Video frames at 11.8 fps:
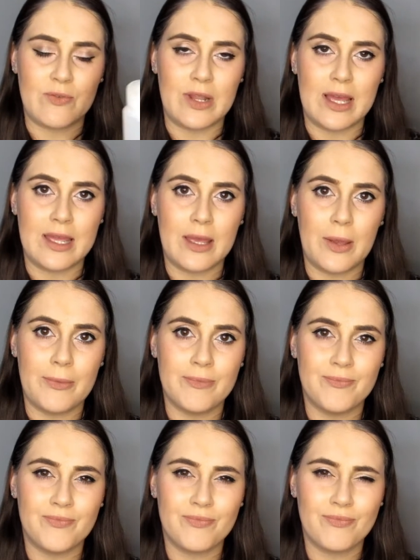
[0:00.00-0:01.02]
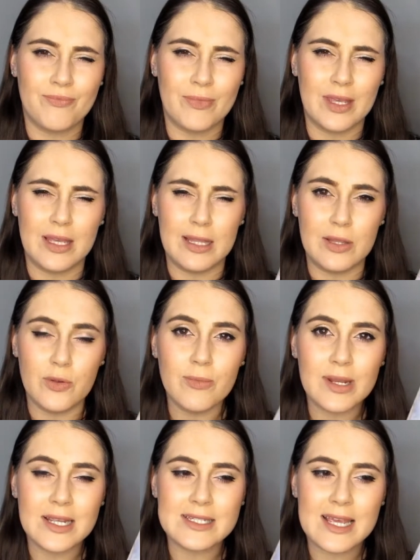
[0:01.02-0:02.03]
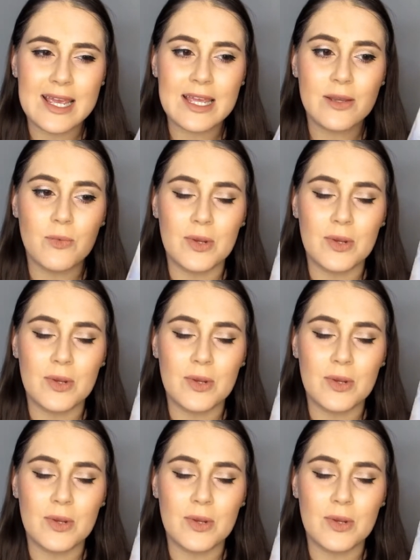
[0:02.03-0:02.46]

like illuminating.